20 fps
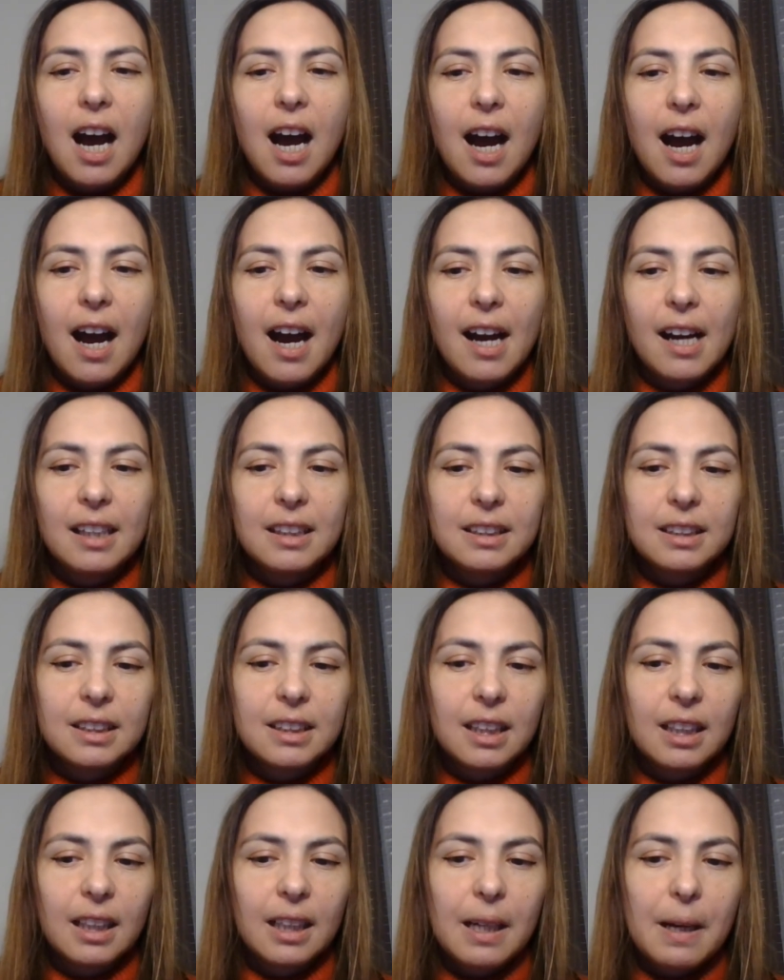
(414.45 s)

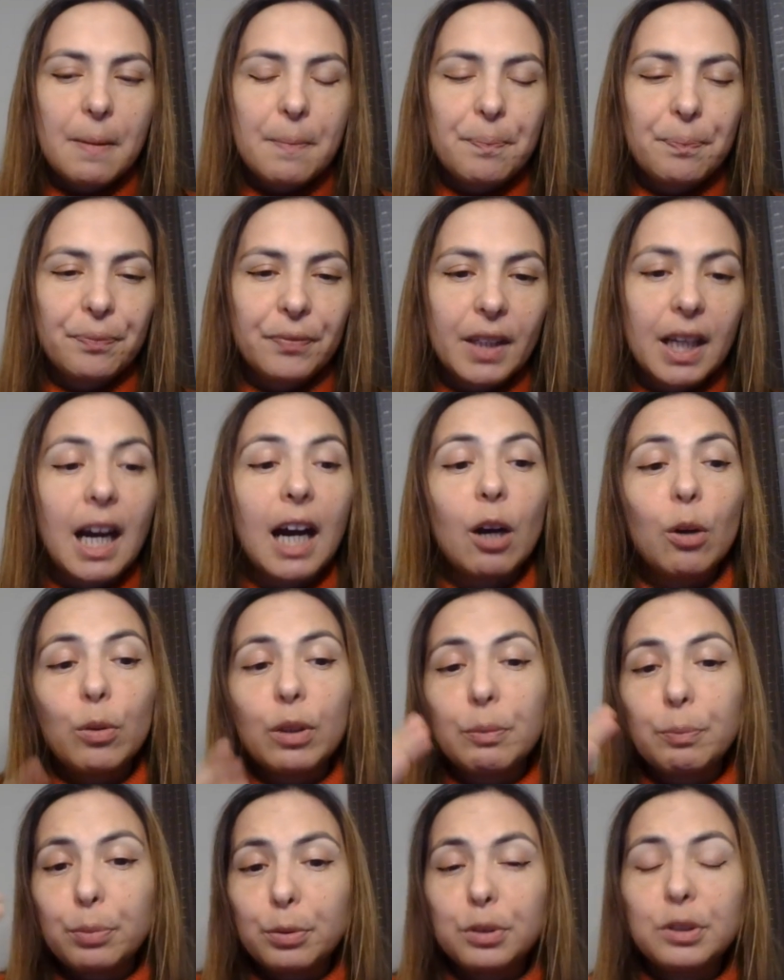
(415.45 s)
And I
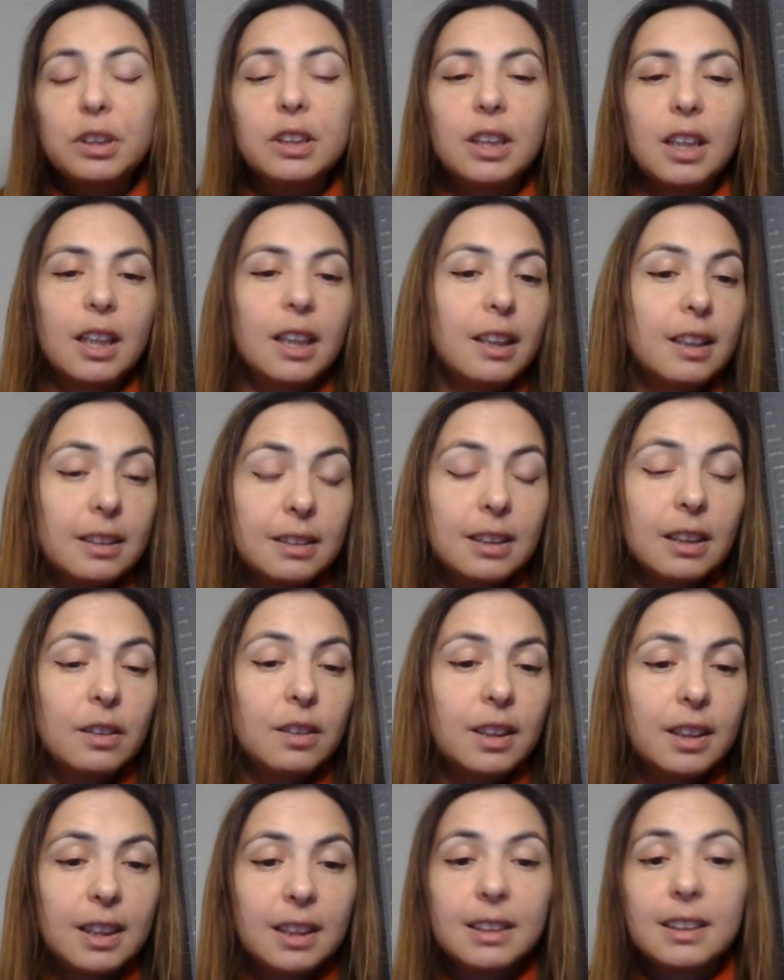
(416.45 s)
will put, so
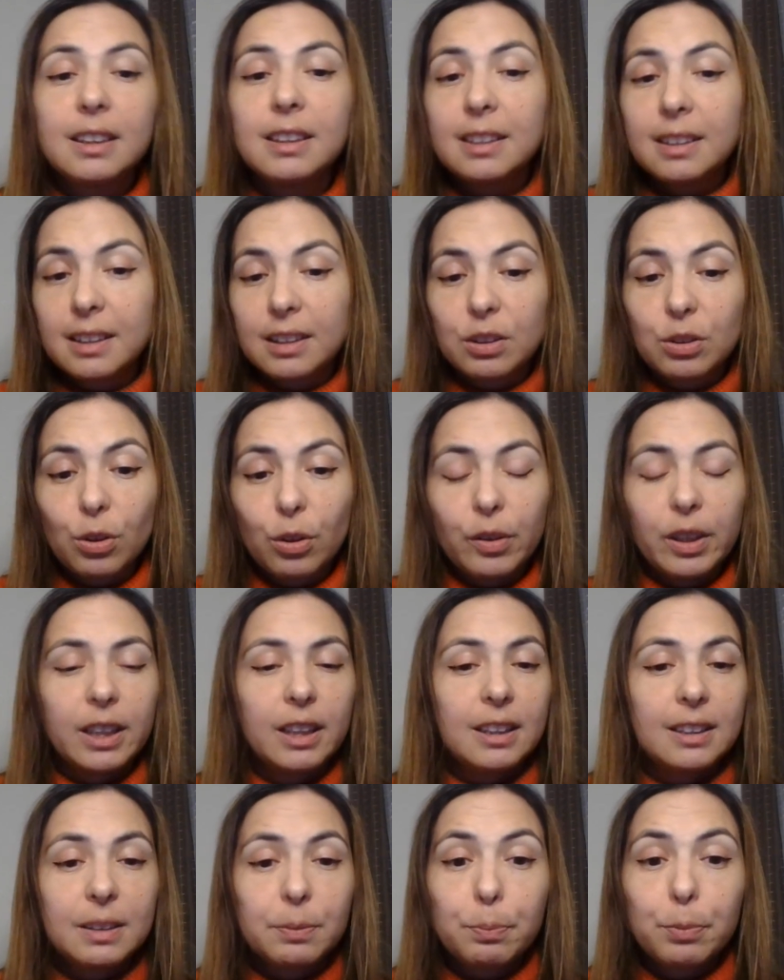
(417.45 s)
this is the story.
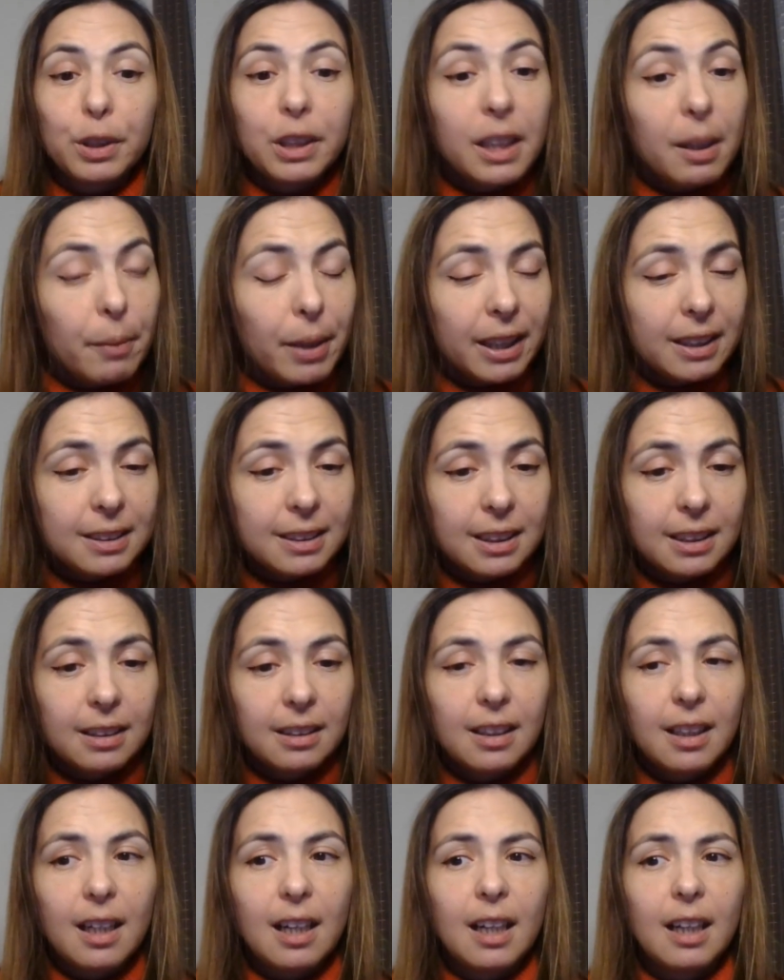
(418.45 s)
It's pretty
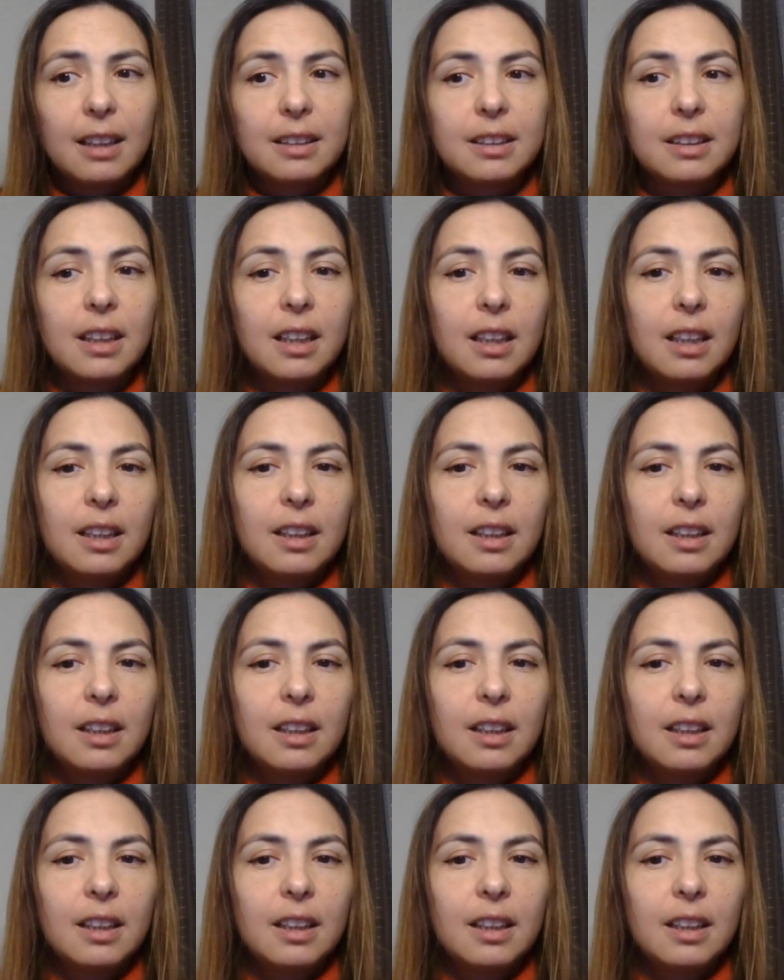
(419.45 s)
amazing that